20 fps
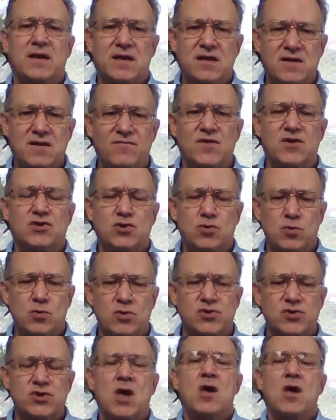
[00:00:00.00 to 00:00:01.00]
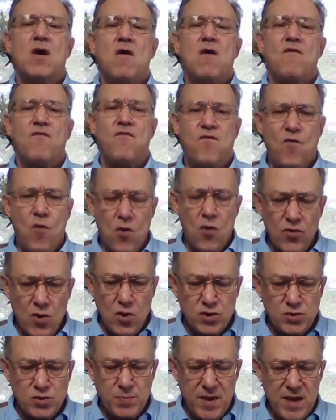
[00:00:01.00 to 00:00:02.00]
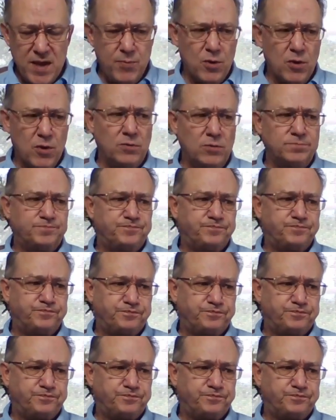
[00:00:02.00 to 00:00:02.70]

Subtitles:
individuals for those people